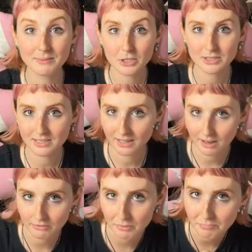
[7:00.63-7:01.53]
as much as they
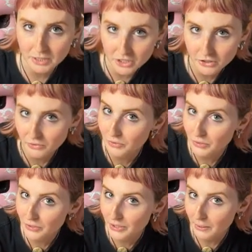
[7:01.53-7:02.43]
have the budget
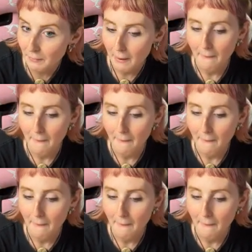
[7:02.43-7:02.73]
for.